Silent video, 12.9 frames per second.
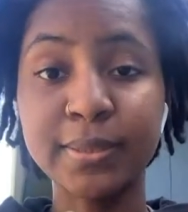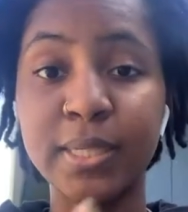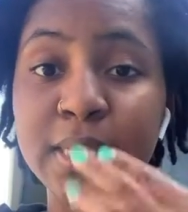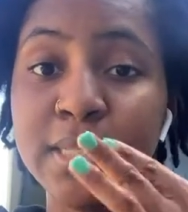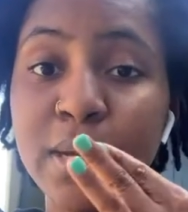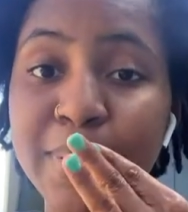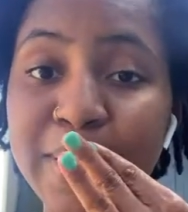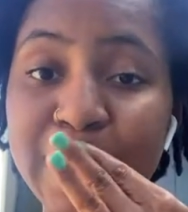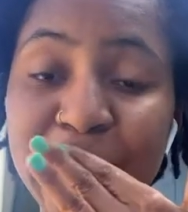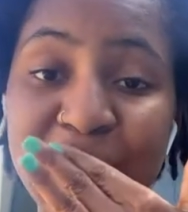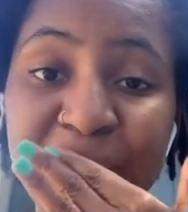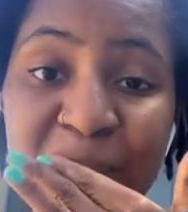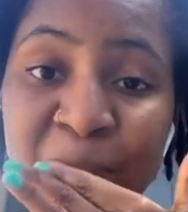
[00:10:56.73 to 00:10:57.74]
that's our body
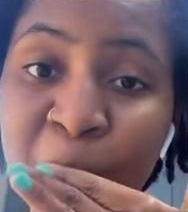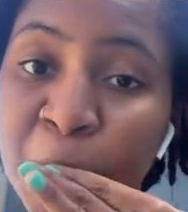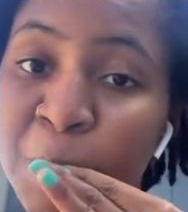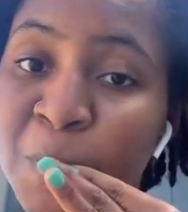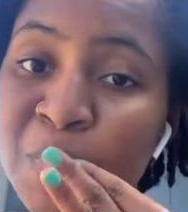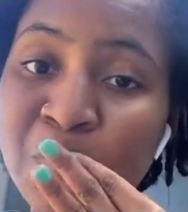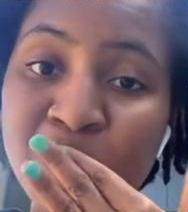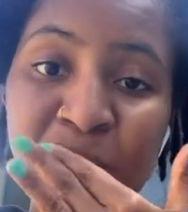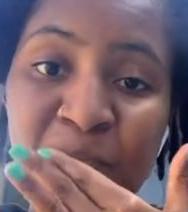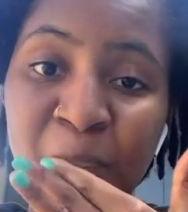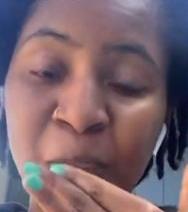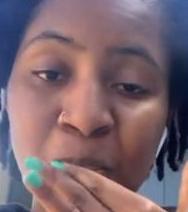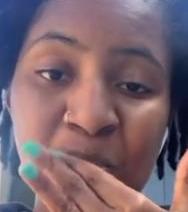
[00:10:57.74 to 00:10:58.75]
care
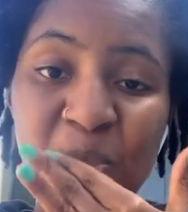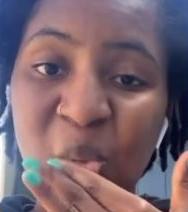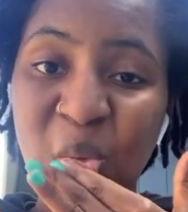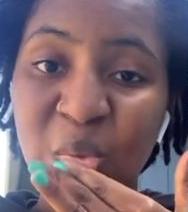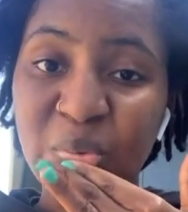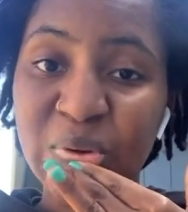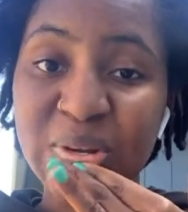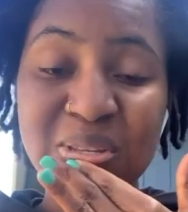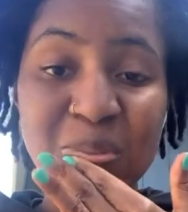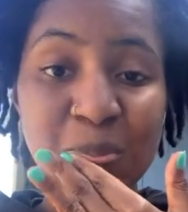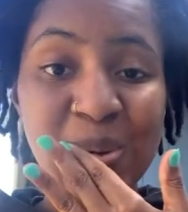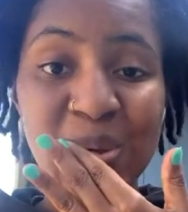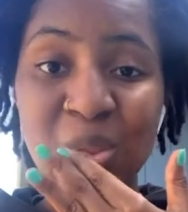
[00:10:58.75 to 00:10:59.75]
for this
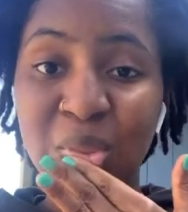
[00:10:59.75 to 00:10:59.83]
month.